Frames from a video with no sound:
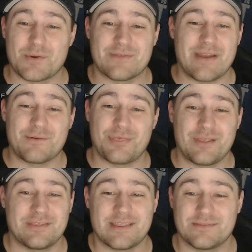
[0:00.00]
of
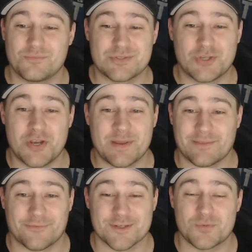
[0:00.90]
everything that was good about the
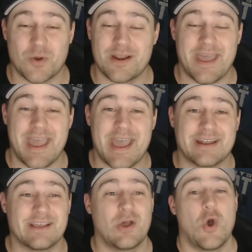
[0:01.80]
first one, and
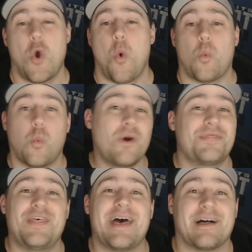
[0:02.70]
what
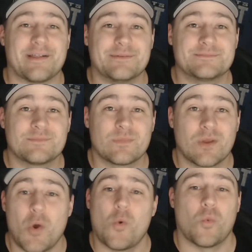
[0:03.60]
the hell?
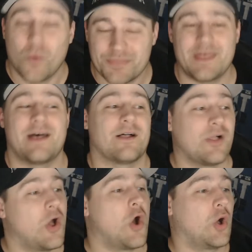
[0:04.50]
What the hell?
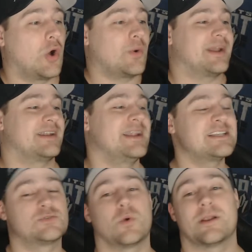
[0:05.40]
Alright,
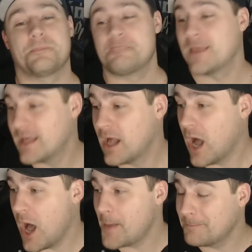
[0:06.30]
next one.
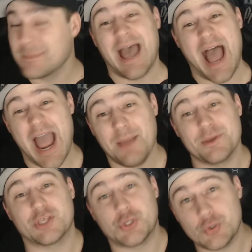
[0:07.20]
I am a
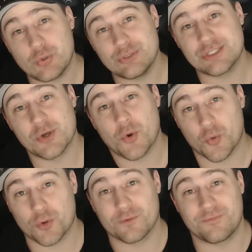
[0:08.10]
huge
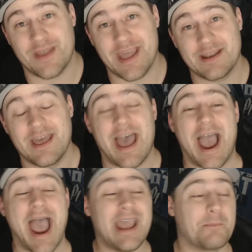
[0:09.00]
horror fan.
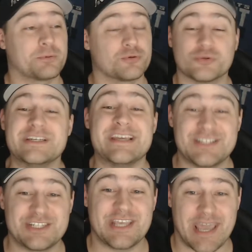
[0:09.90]
I
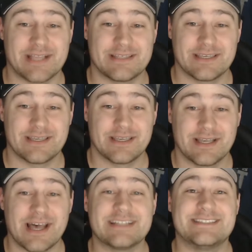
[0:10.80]
appreciate
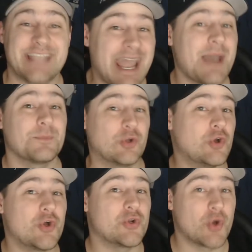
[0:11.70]
a damn
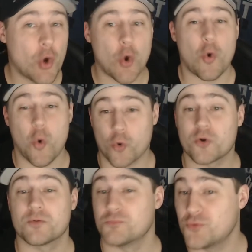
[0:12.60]
good
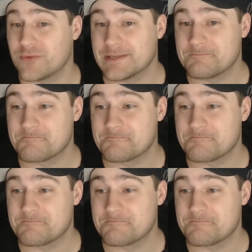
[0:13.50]
horror movie.